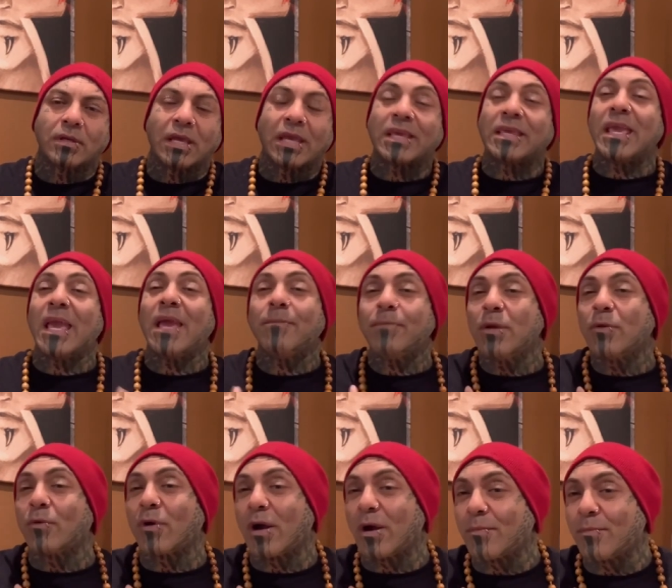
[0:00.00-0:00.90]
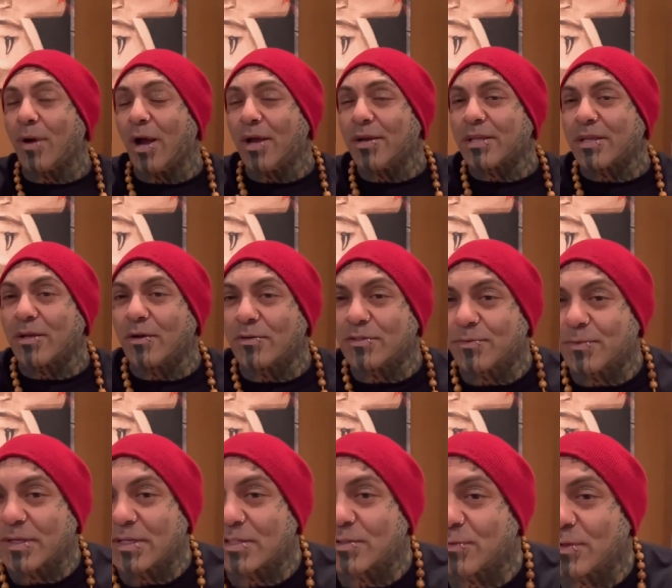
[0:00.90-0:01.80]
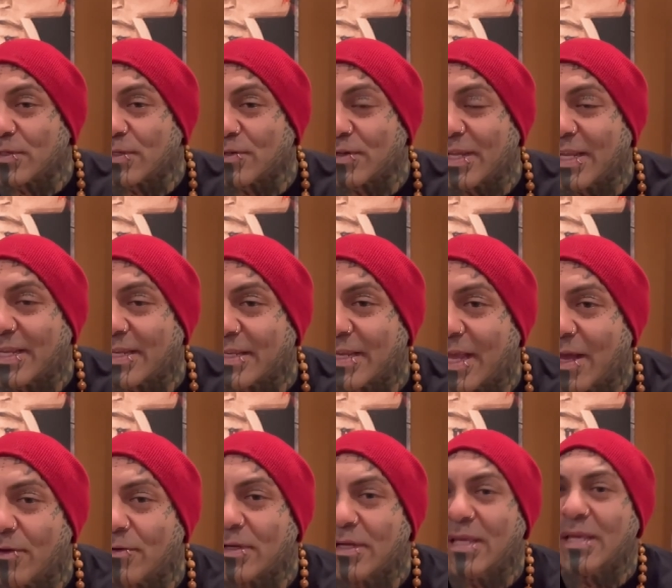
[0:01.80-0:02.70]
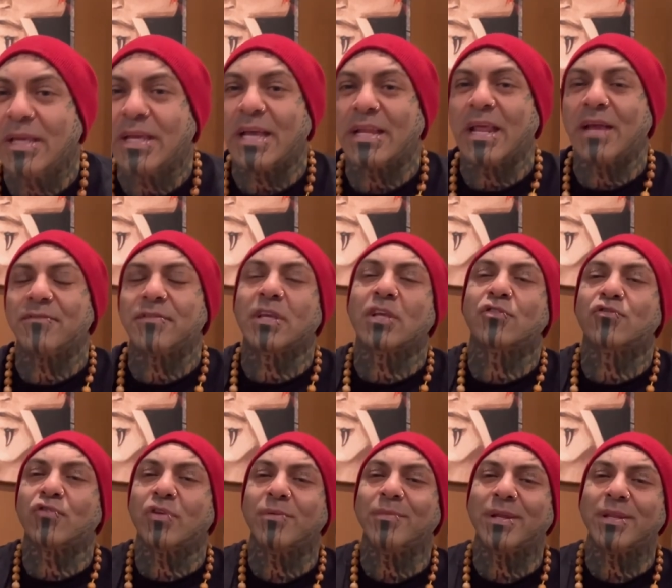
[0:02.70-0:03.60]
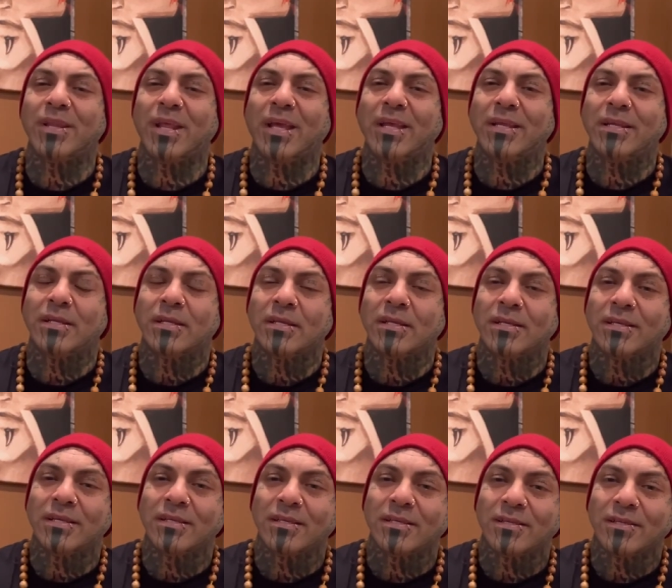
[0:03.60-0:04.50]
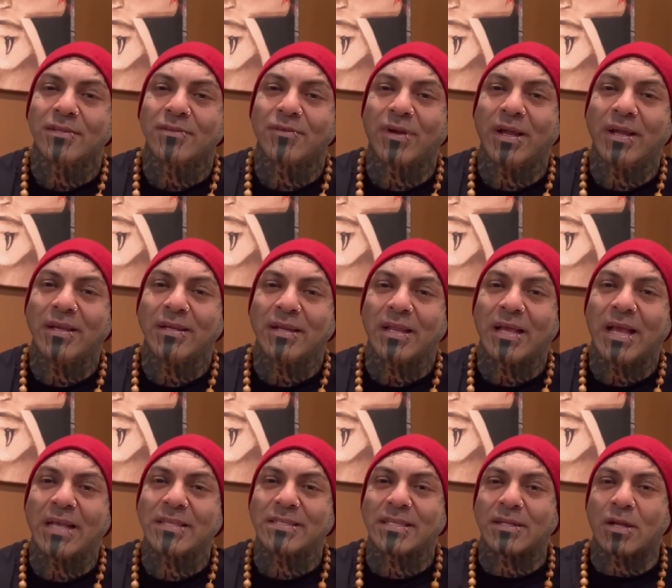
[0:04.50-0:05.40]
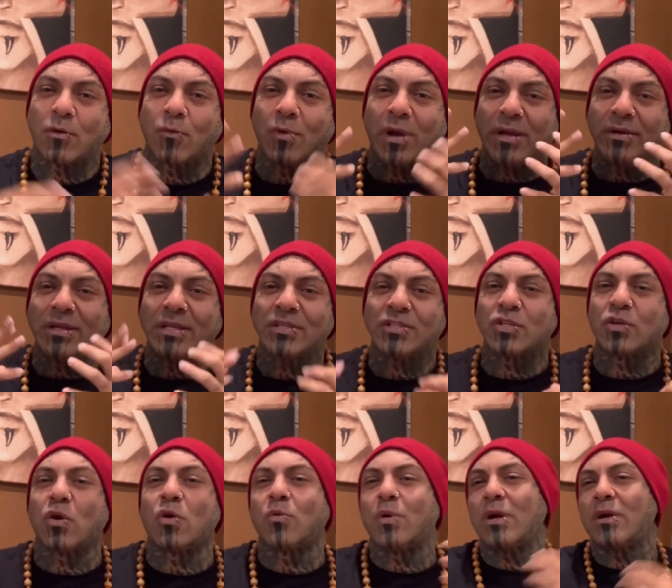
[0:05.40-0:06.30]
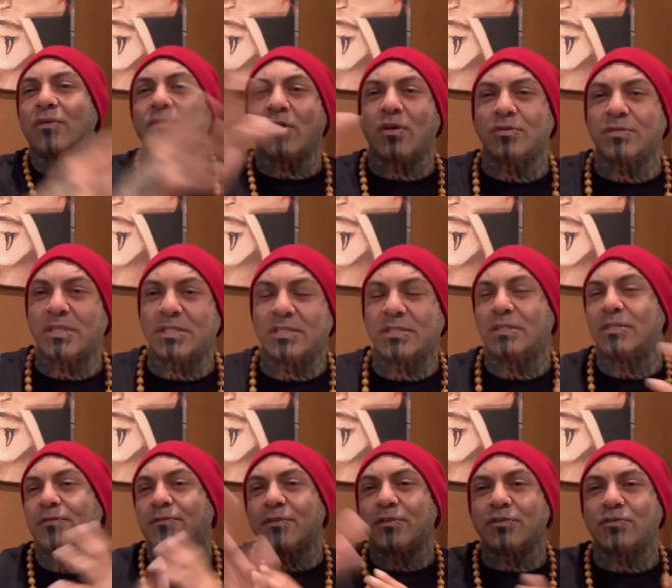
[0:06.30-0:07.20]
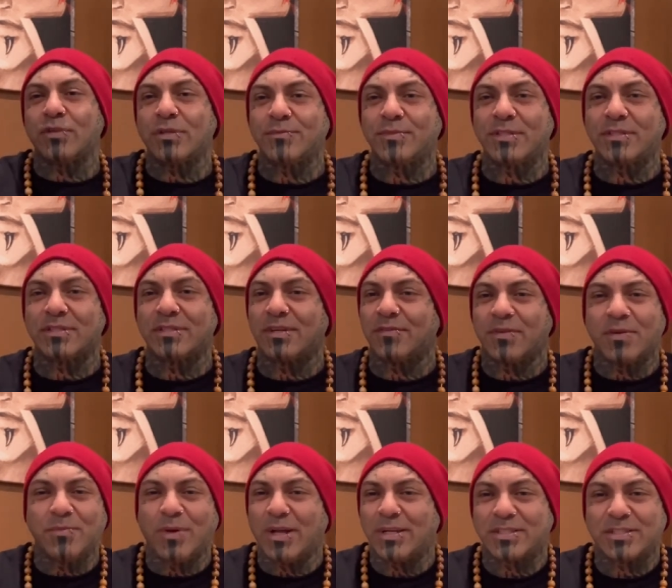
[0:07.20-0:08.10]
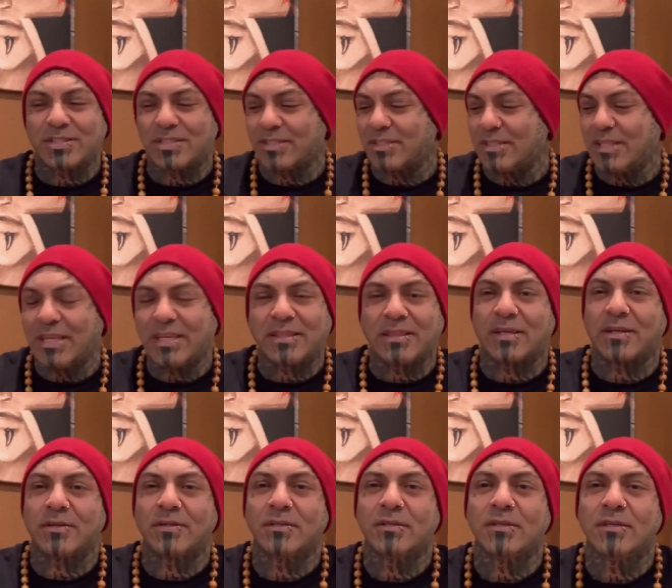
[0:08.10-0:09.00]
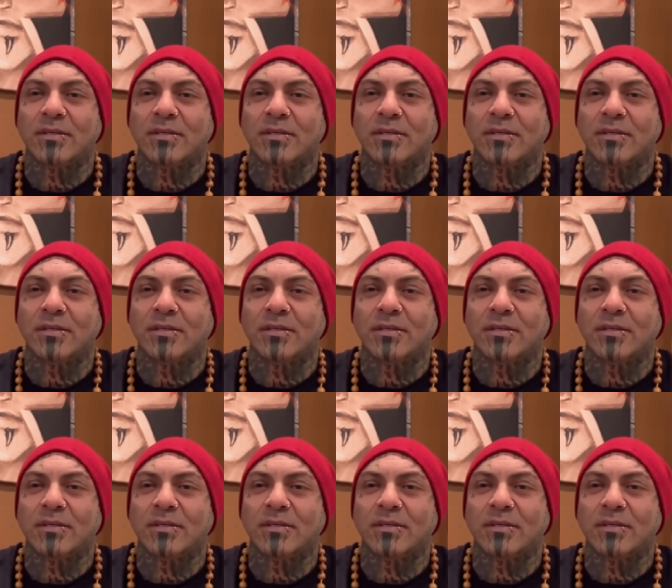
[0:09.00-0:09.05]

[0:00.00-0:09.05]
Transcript: It can't be where our body goes, because when you're laying down and having a dream at night, right? As an awareness, you're aware of all these different dreams and stuff. Your body's just laying there.